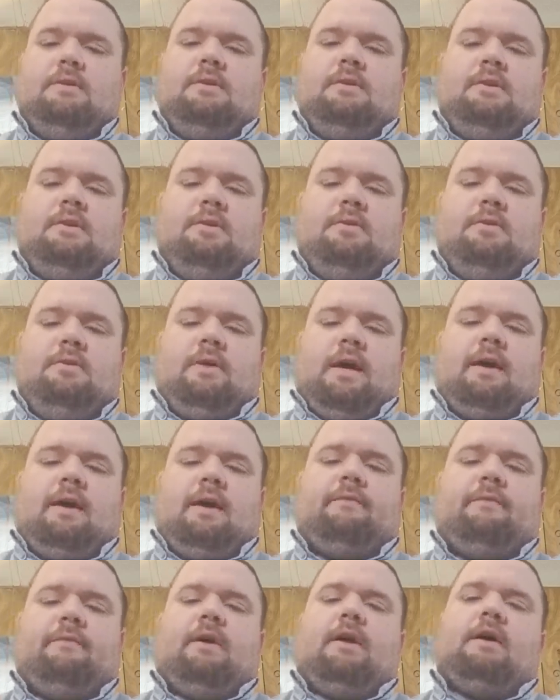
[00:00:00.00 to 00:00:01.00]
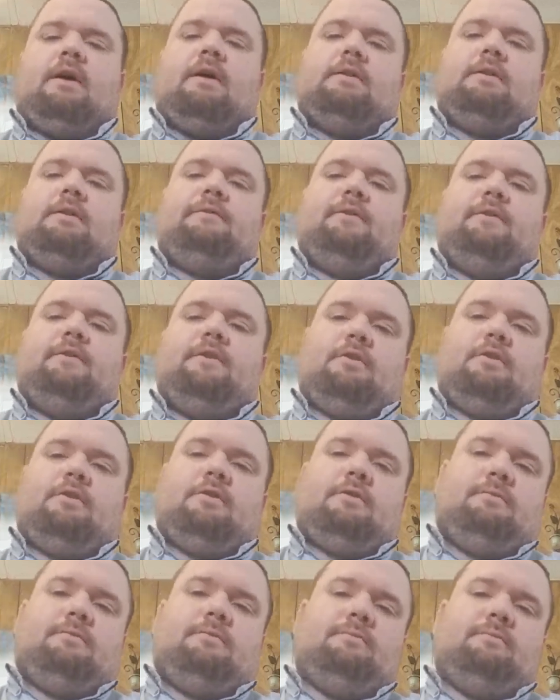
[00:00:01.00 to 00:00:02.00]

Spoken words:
you have all of your